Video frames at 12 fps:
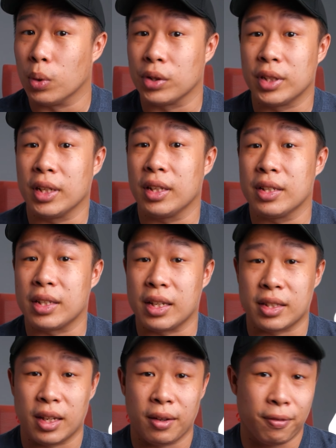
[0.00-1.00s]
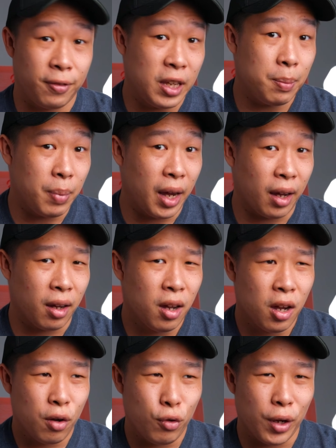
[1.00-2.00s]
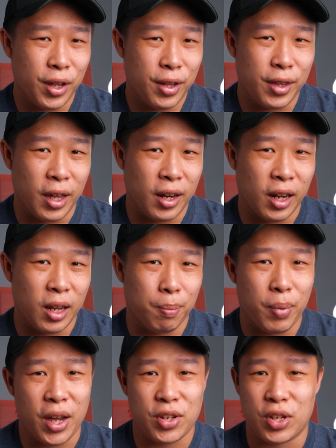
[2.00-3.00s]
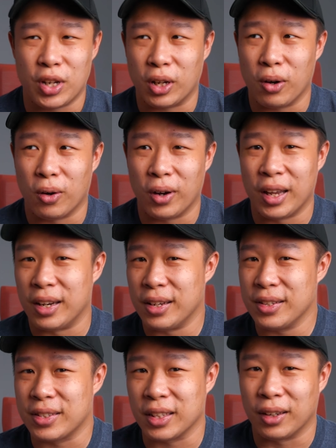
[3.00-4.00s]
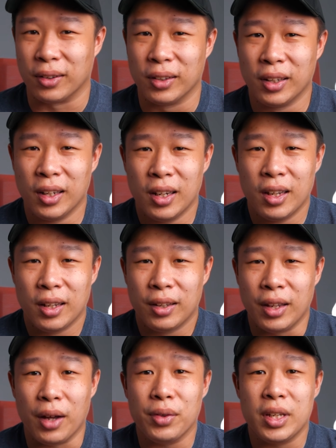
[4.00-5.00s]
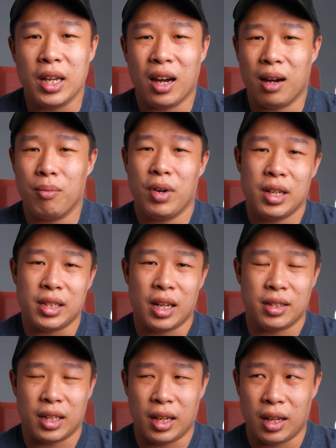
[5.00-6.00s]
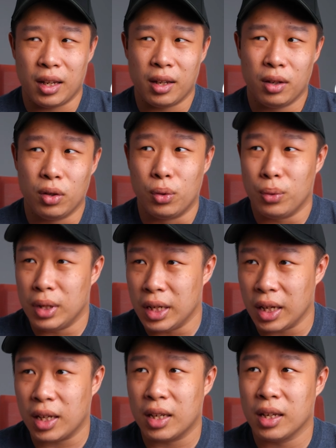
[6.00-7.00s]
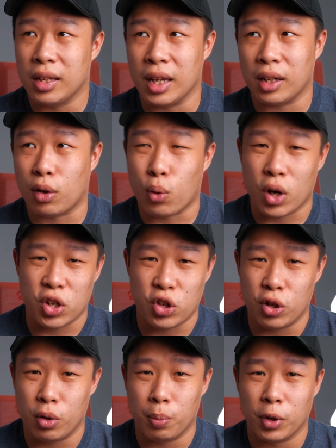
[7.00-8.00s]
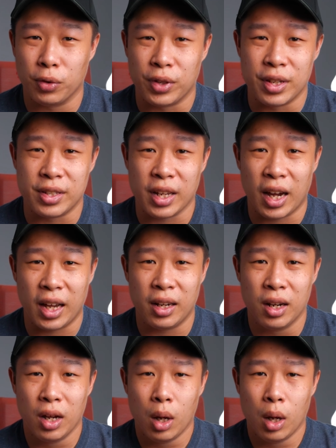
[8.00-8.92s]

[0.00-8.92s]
will take this as a feedback rather than a bashing or an insult. Now the armrest has a unique yet questionable design